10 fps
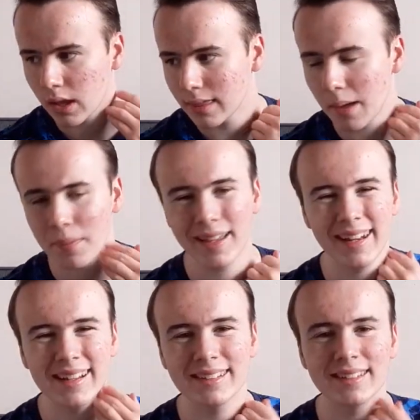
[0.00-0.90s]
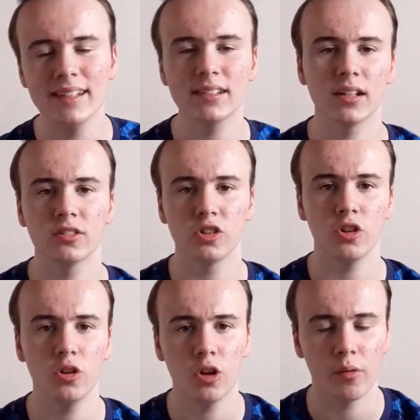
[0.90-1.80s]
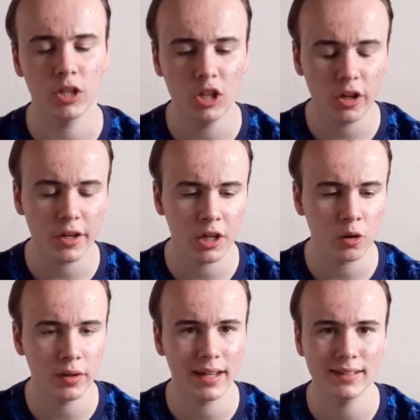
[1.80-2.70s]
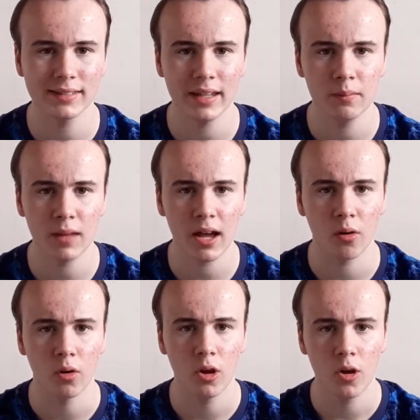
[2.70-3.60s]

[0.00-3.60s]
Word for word: That beginning of the season under Nuno, and you're looking at Conte's team now.